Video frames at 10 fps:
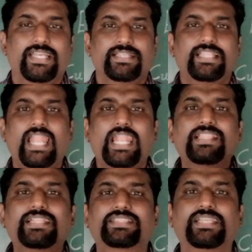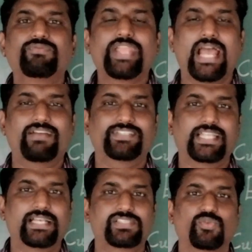Then another thing we have it
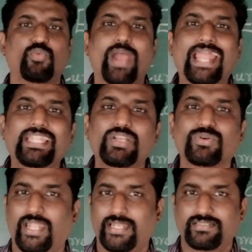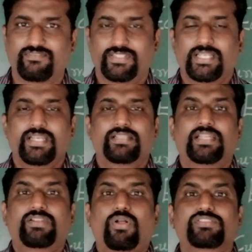as value related. That
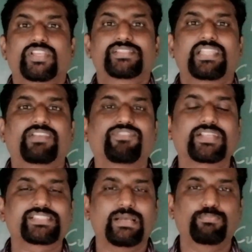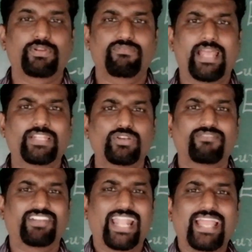also is like for example value of
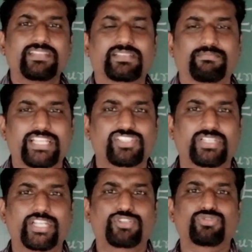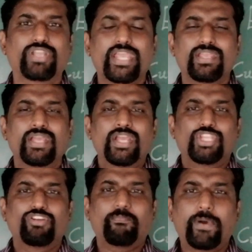an item yesterday. Today
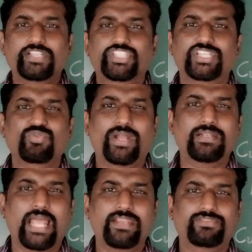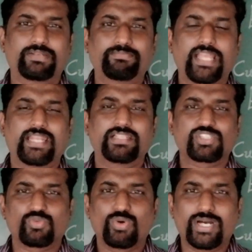you purchase one item and it's
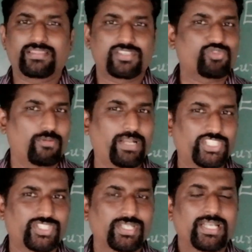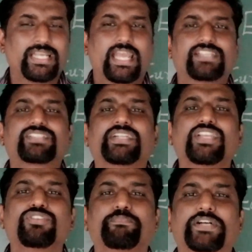worth so much. Yesterday
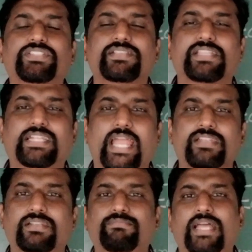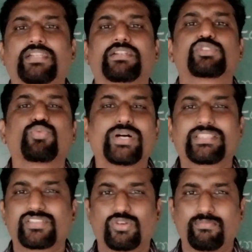you purchase that item and it is worth
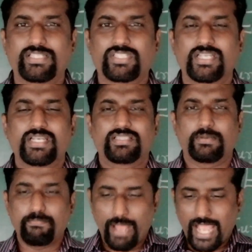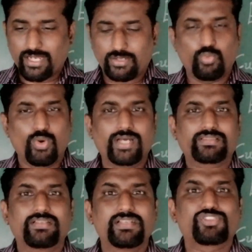so much. The bag
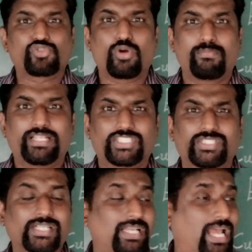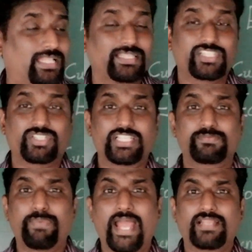worth is so much and yesterday's
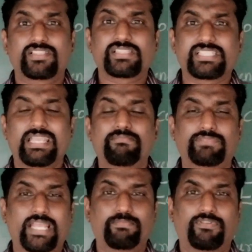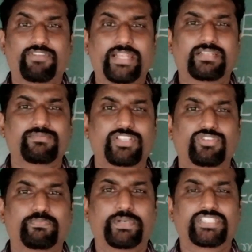bag the same type of item that you
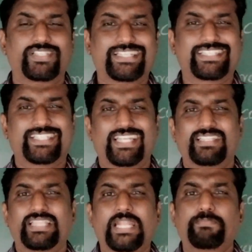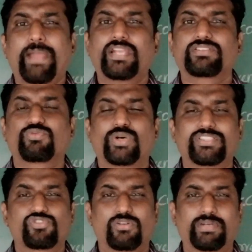purchased yesterday that bag is worth
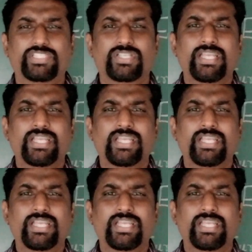so much